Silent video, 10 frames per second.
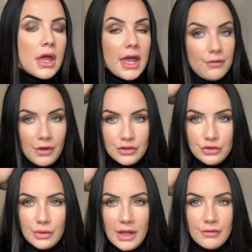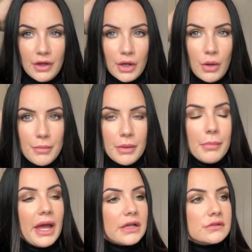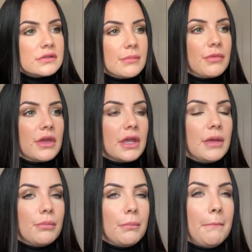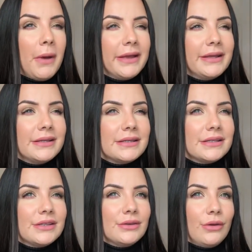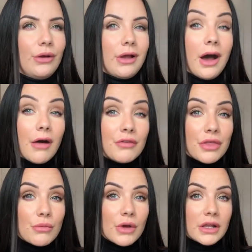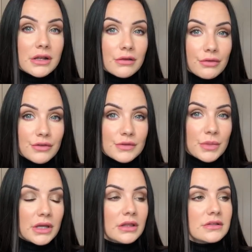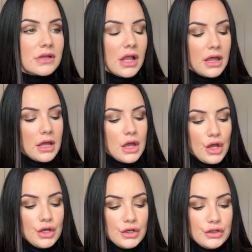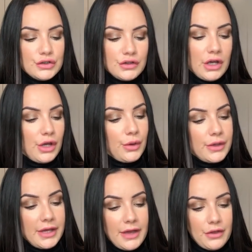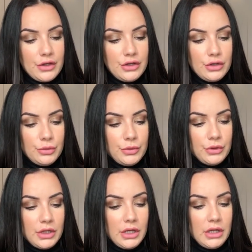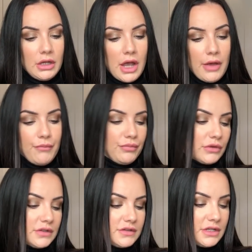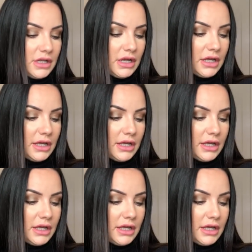If I do have like quite big bags or something, it might not cover them well enough if it's being this colour. So yeah, the Huda Beauty concealer